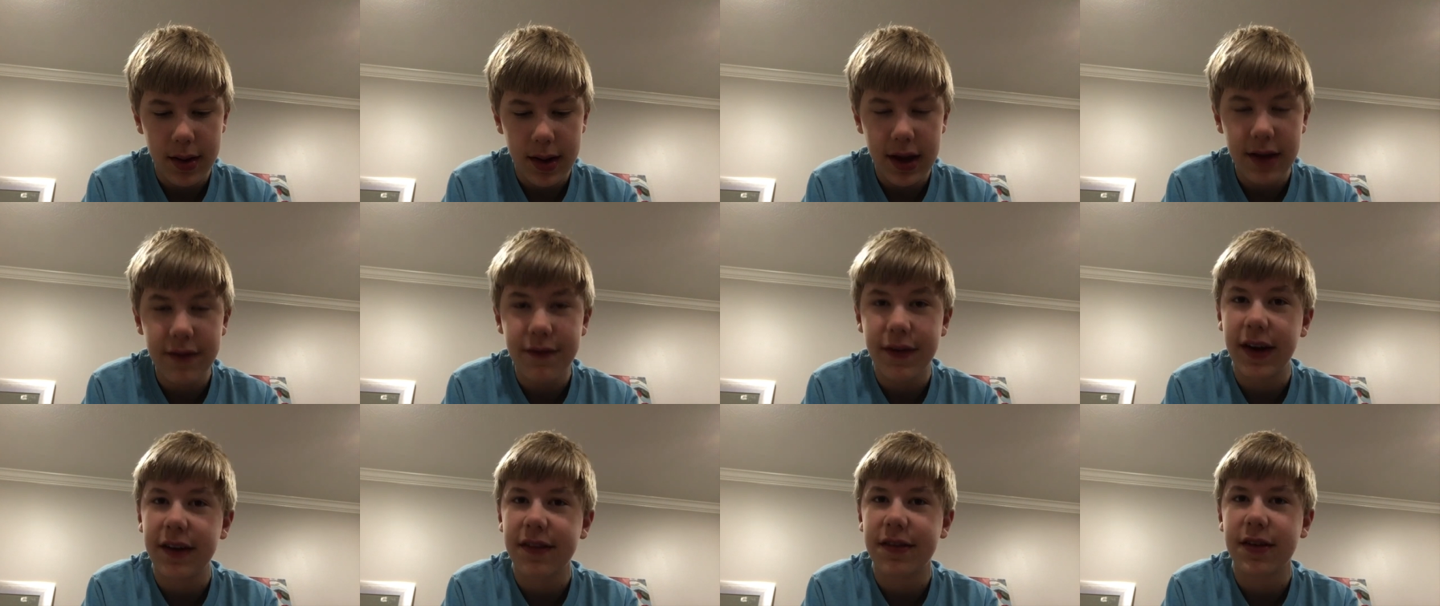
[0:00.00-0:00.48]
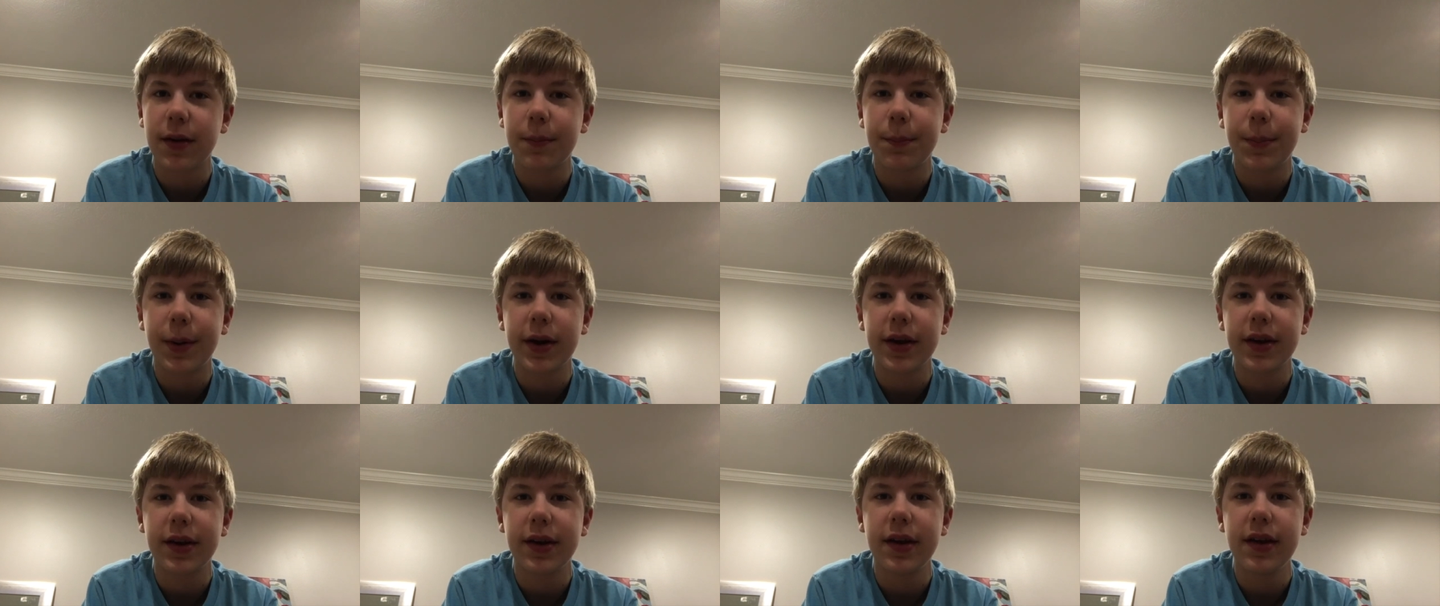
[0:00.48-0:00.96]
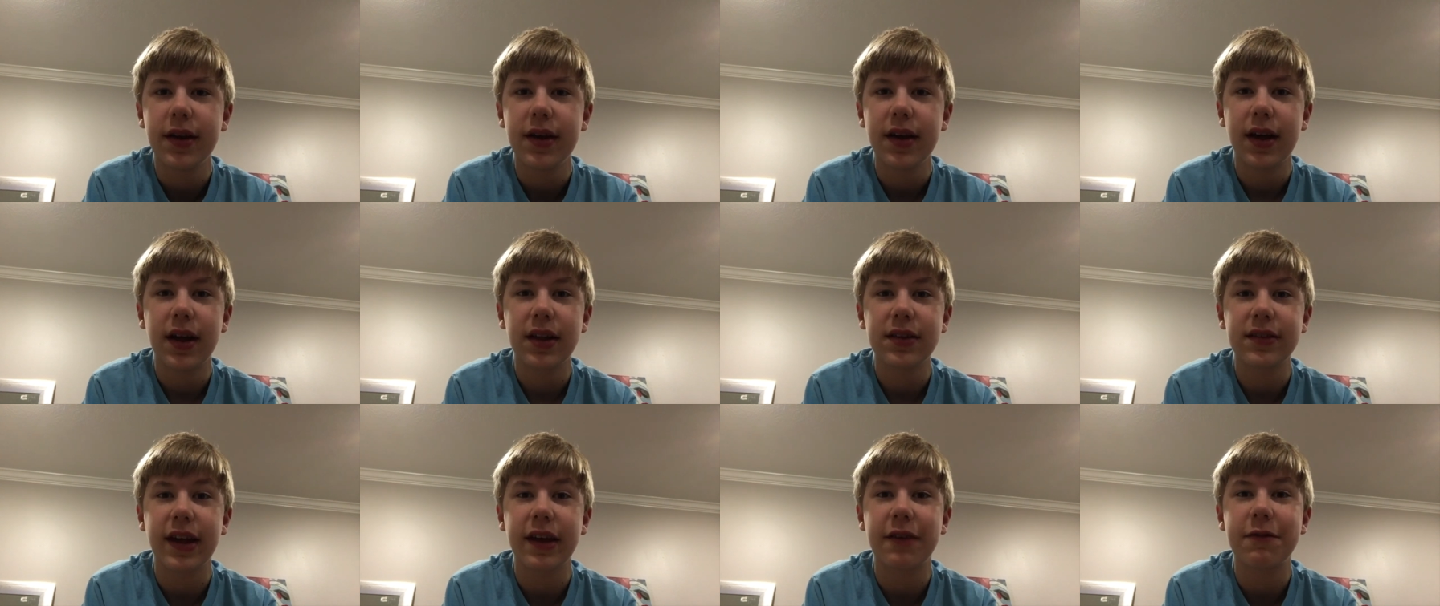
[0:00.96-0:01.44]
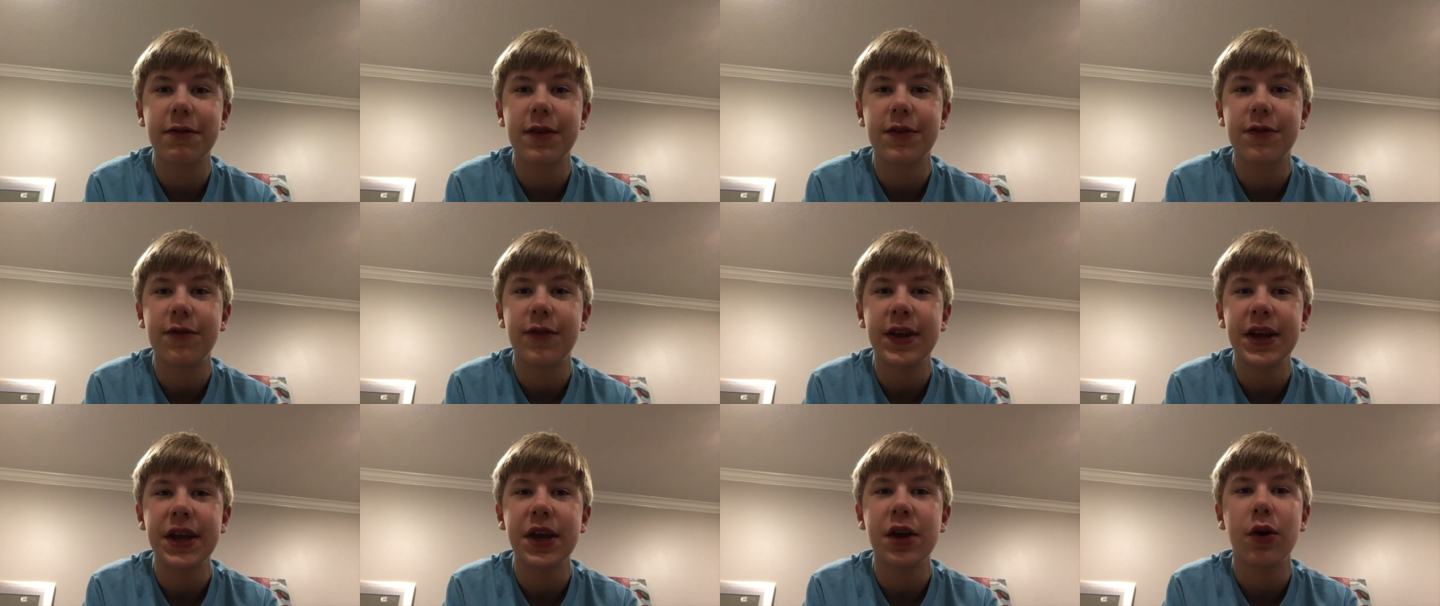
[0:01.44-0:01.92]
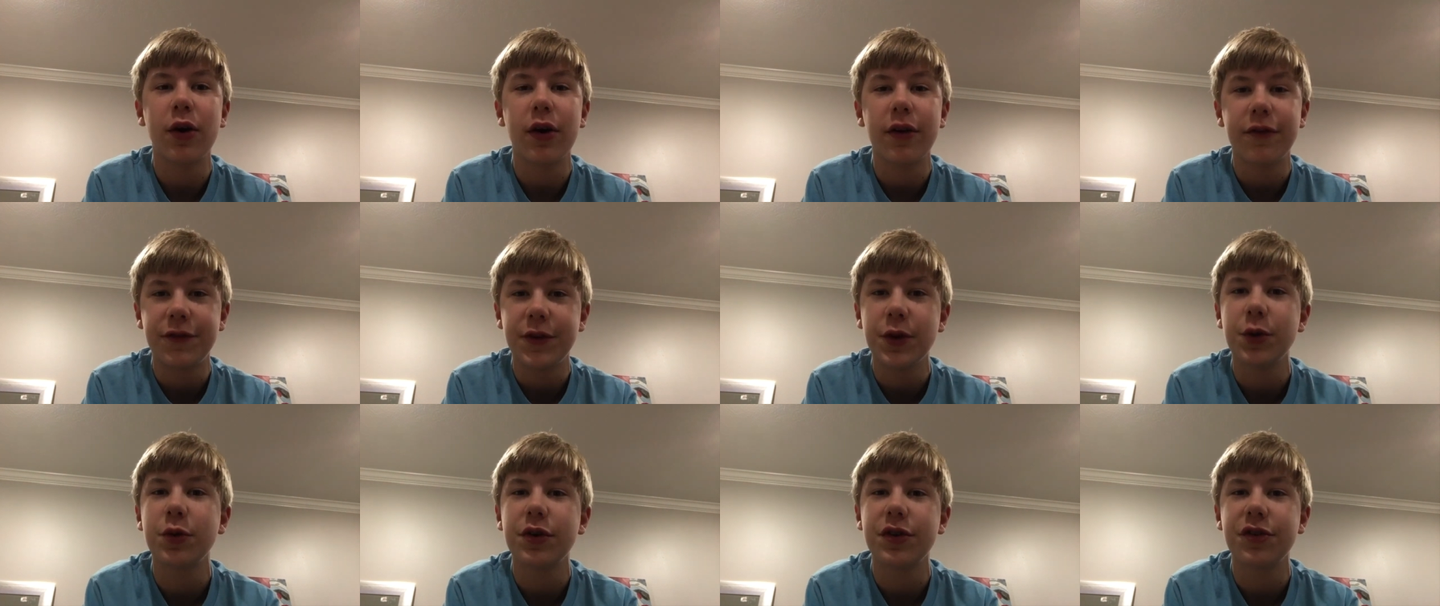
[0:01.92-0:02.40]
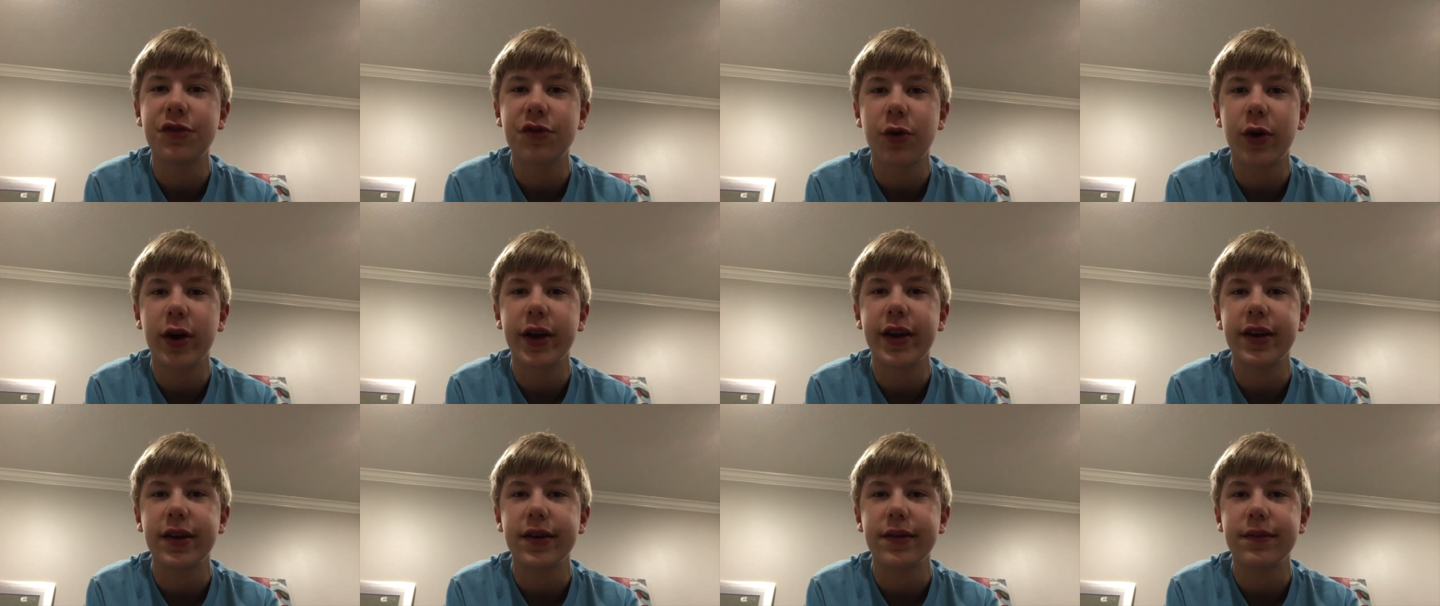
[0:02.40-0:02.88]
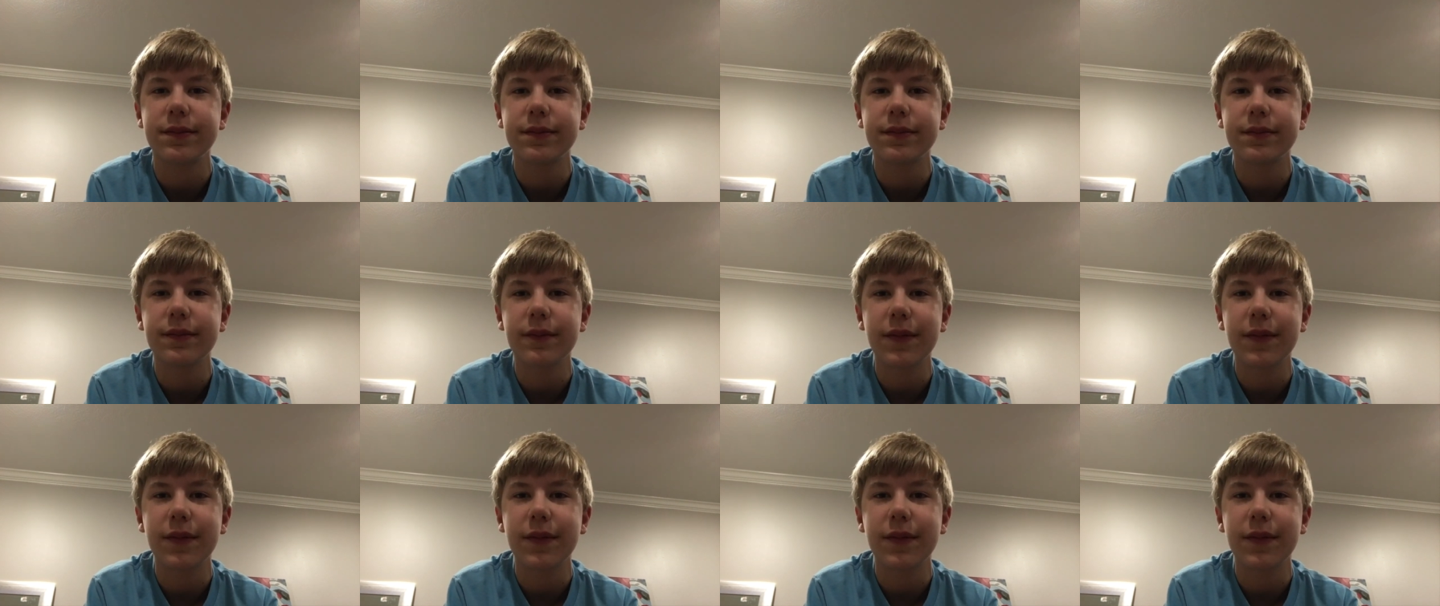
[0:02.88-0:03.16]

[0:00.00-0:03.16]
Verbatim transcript: hit that sub button, like this video if you enjoyed it,